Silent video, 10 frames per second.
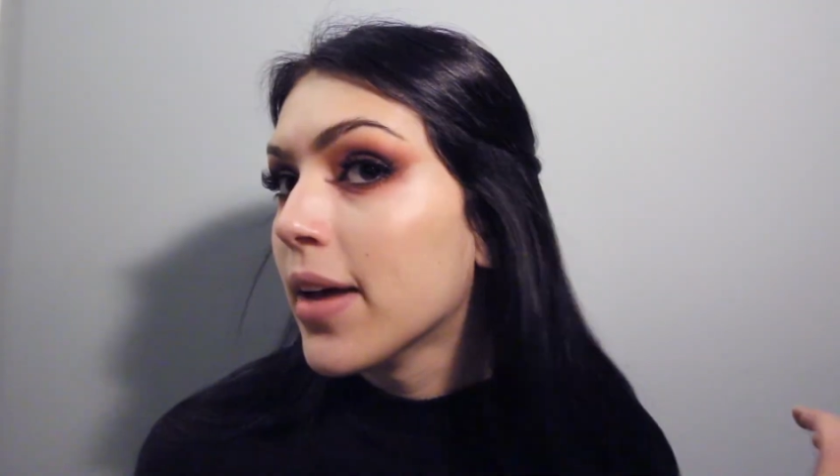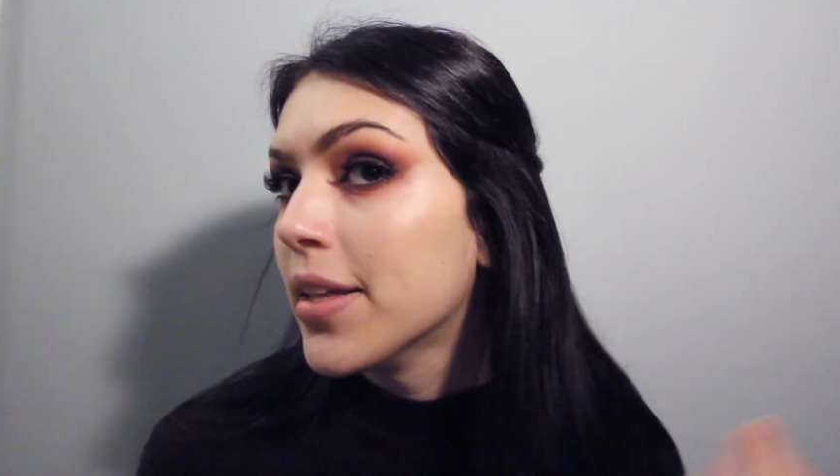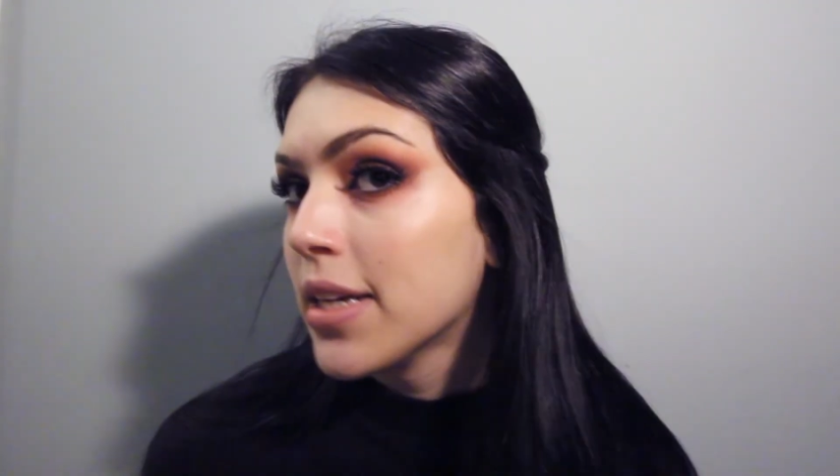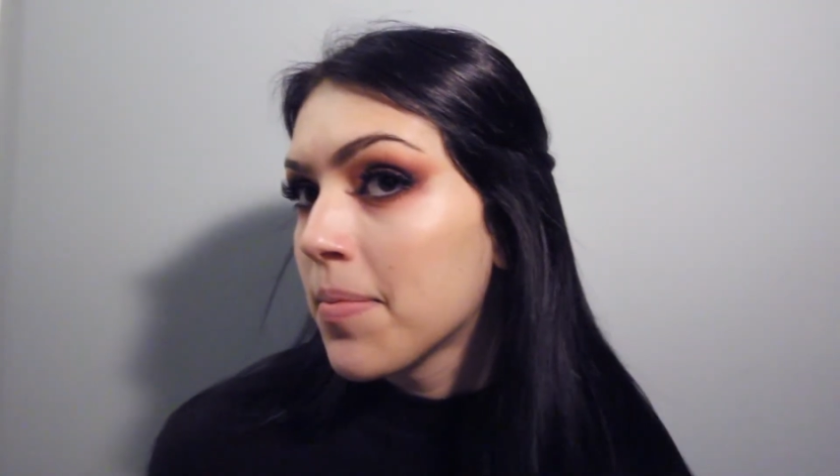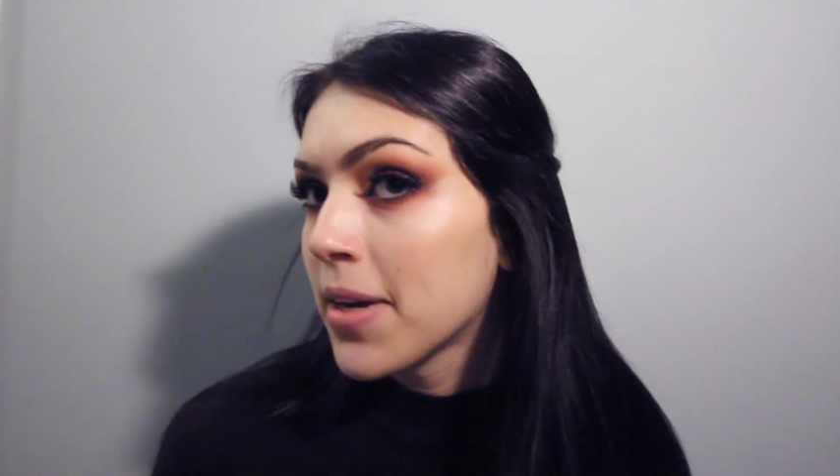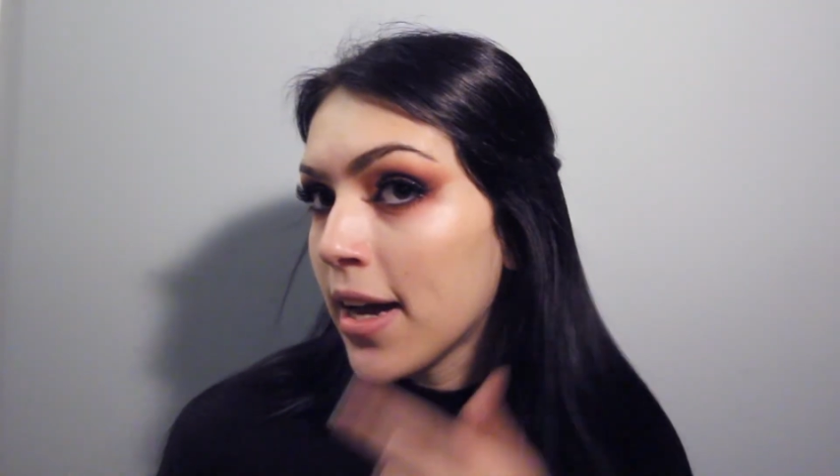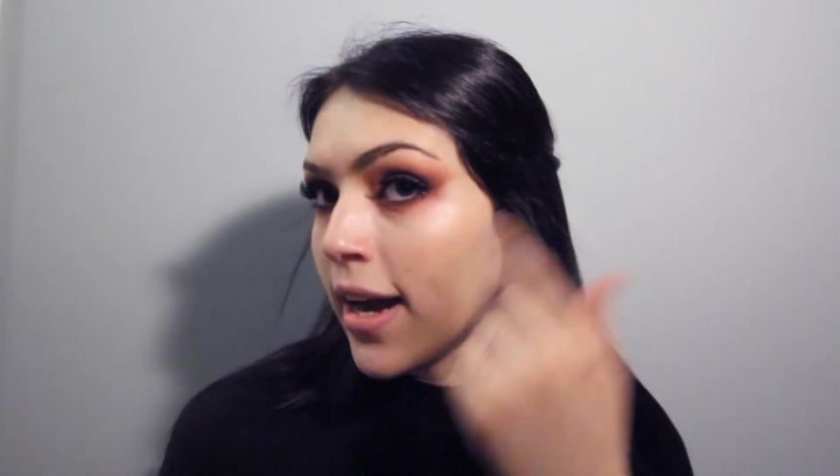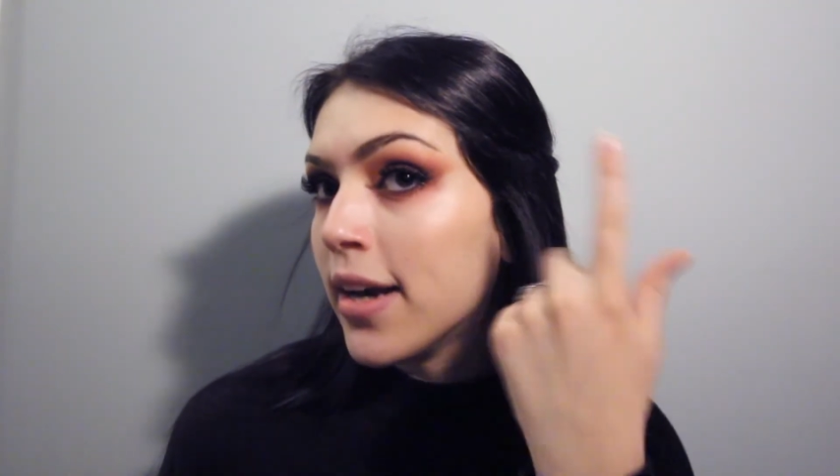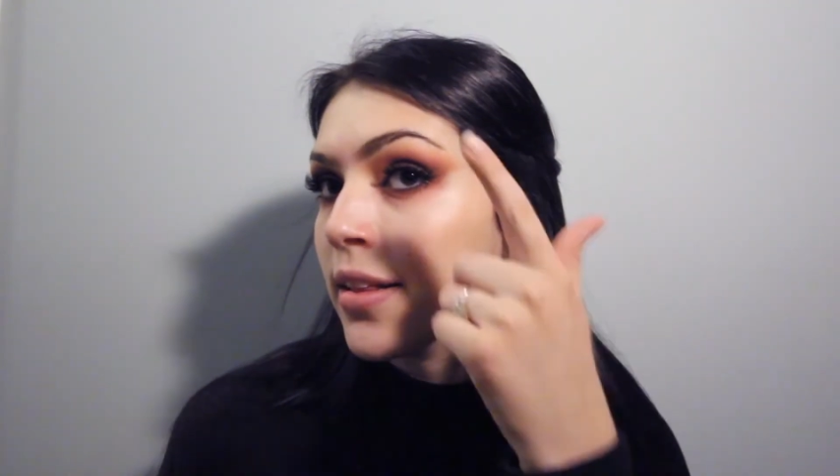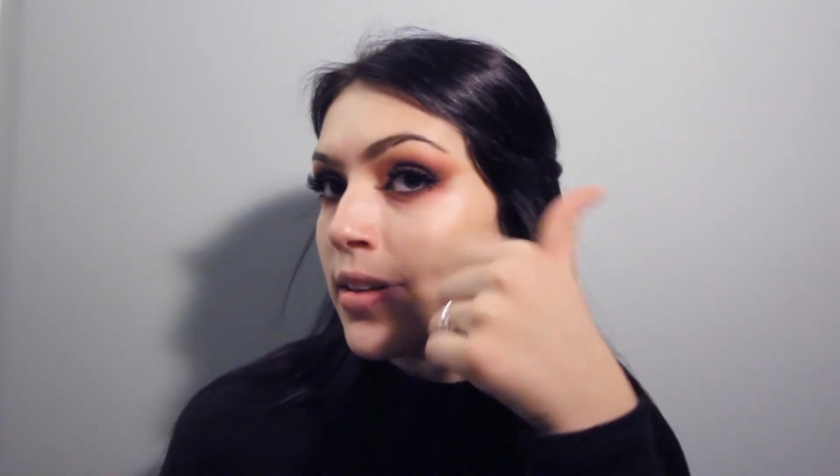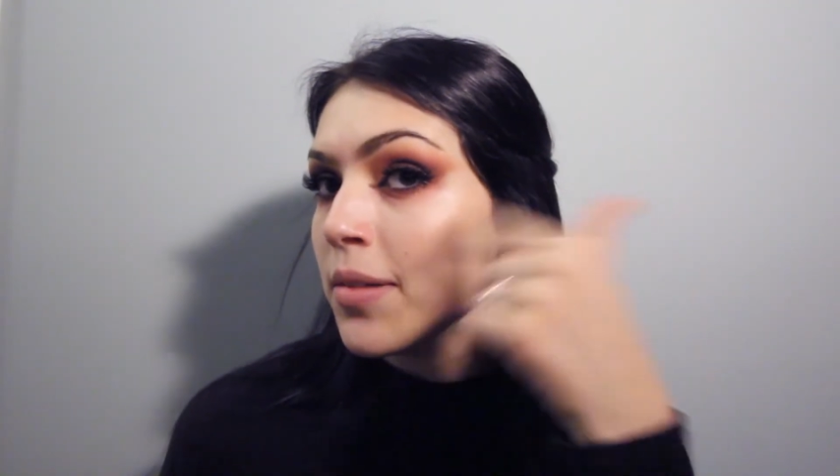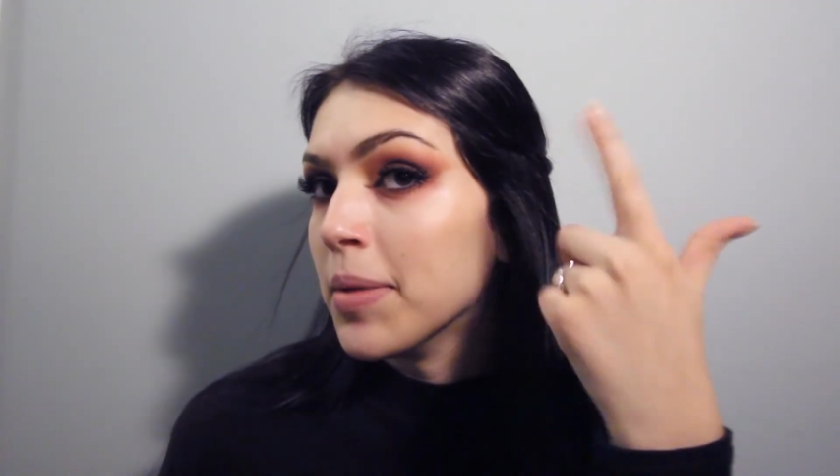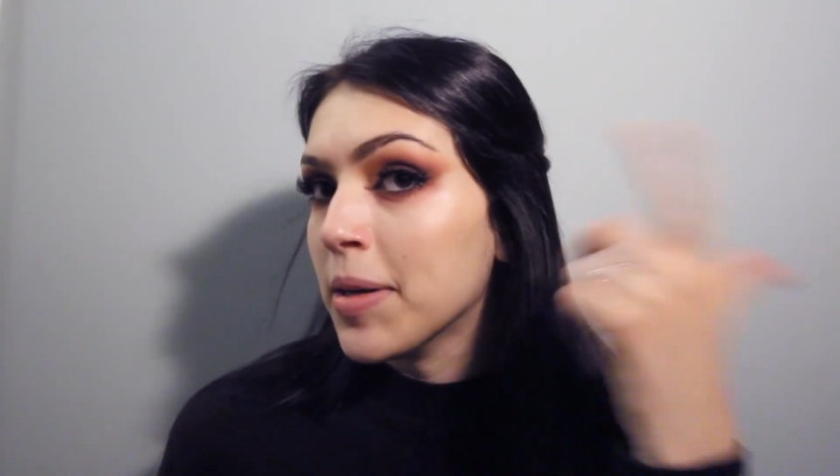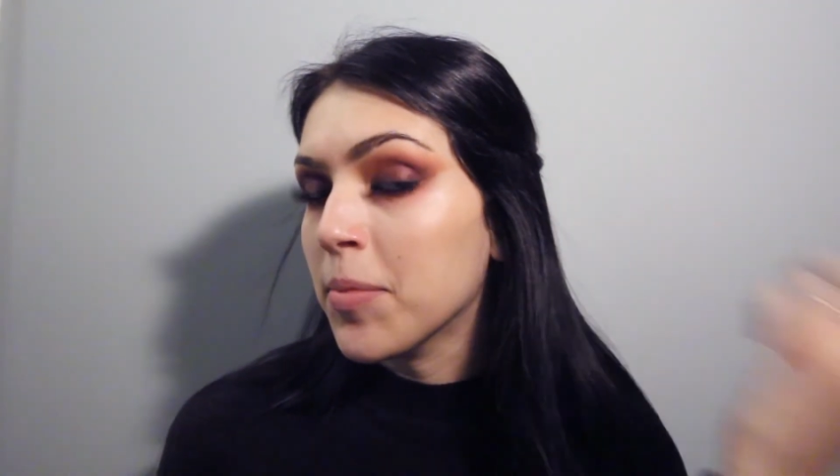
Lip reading: I think I'm gonna add a little bit